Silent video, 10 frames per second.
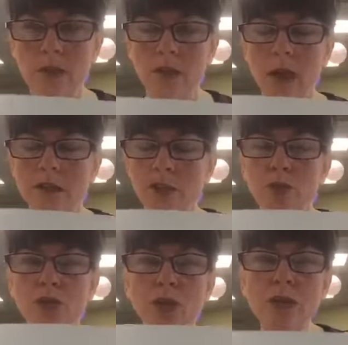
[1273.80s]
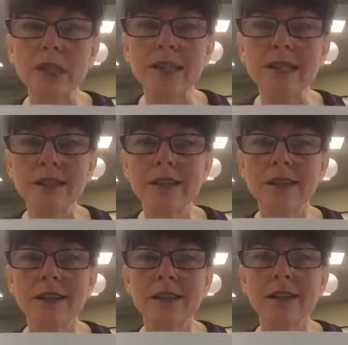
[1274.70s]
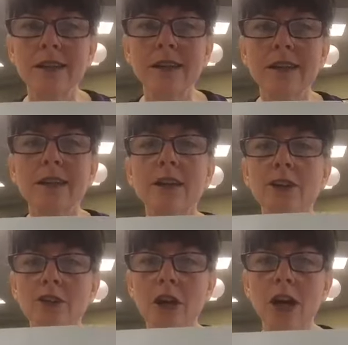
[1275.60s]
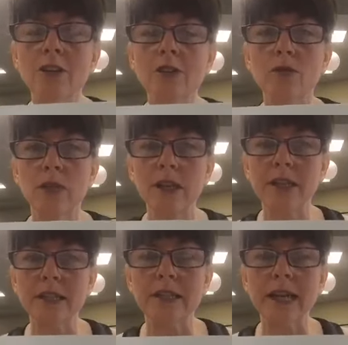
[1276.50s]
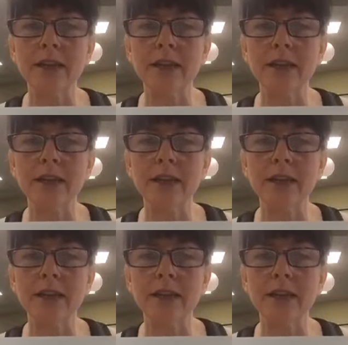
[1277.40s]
osteoporosis, your doctor, what they're going to say,